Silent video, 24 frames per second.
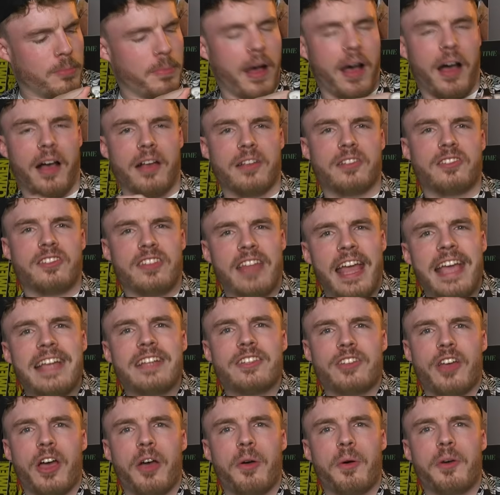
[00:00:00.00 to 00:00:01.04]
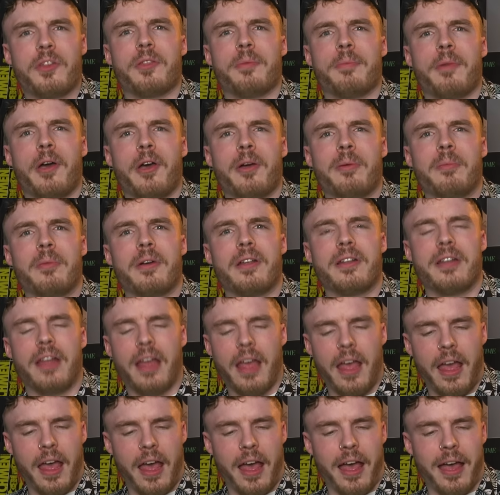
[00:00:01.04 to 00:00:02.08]
pass NATO at the moment,
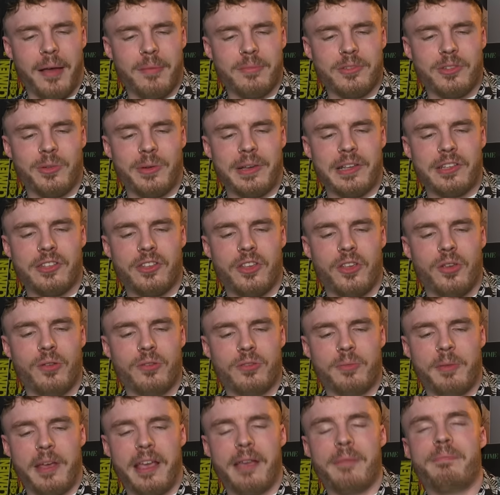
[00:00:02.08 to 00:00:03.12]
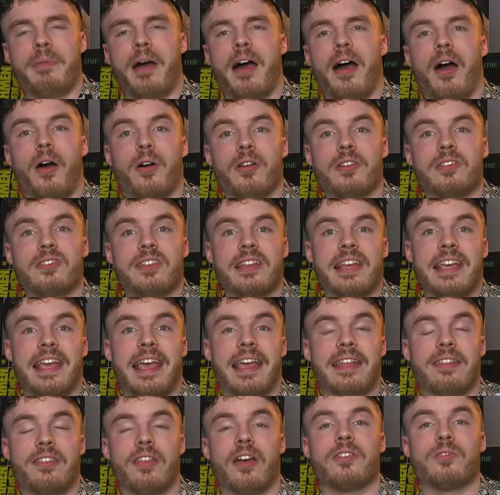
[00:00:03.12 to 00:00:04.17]
so excuse me, but honestly,
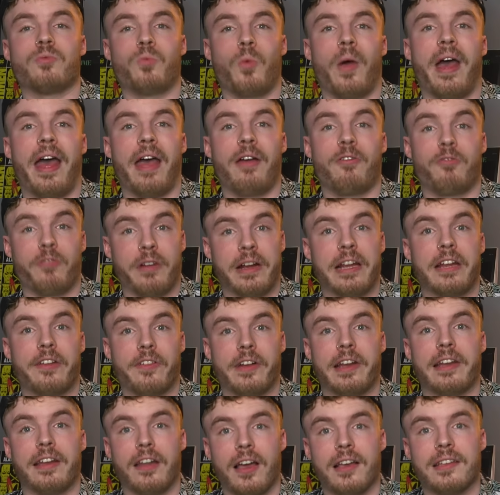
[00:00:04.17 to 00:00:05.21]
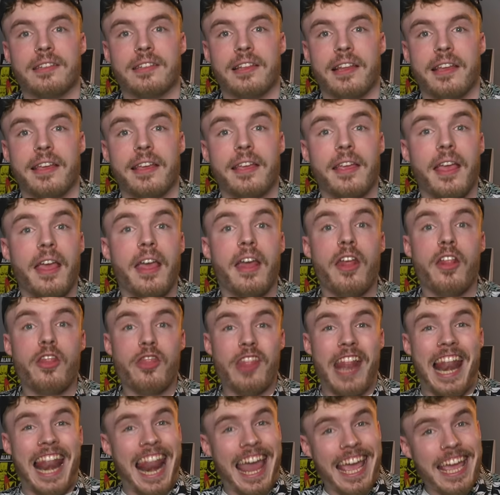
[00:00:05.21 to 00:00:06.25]
it does wear really nicely.
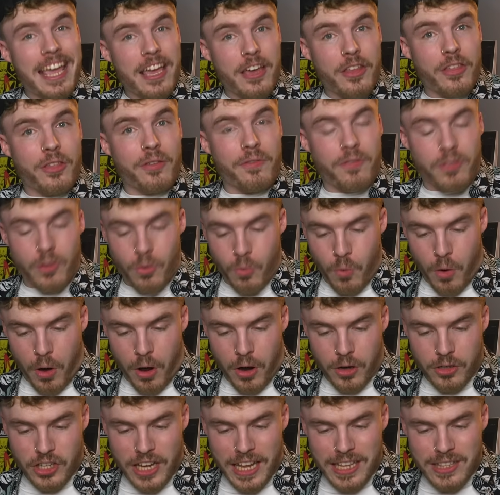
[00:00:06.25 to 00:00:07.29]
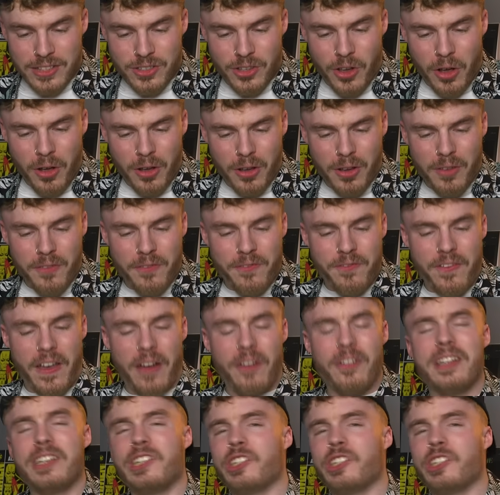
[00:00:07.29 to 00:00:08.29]
The length of the watch, it's got very